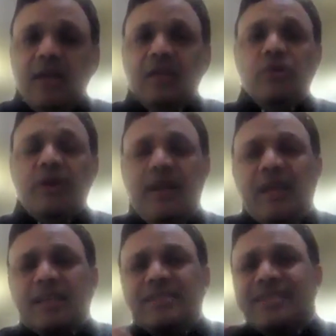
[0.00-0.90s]
So
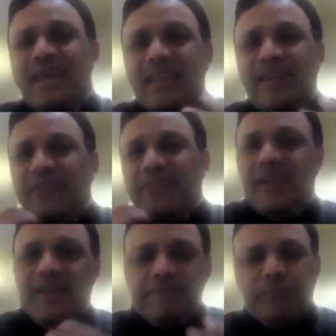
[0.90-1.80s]
India is
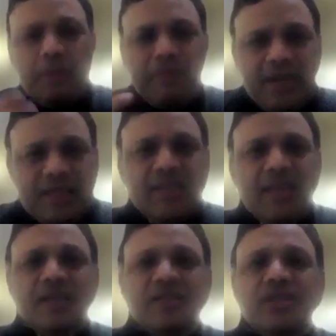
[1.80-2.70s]
stackifying many
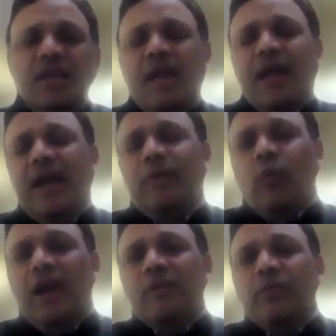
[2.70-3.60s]
things. And
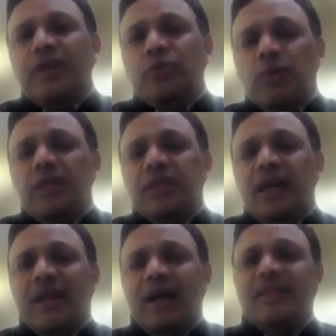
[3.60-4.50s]
while we are doing
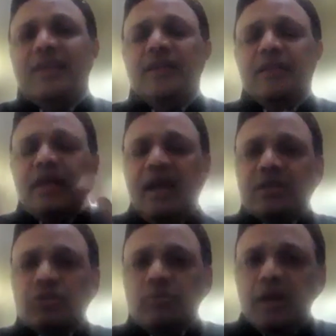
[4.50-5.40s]
that, I think there
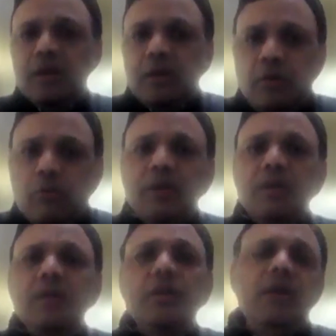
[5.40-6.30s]
has to be a
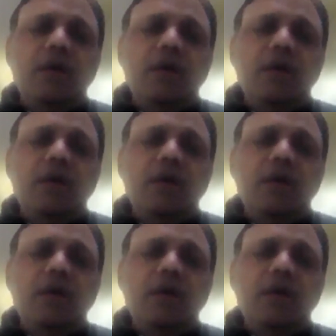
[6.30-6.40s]
global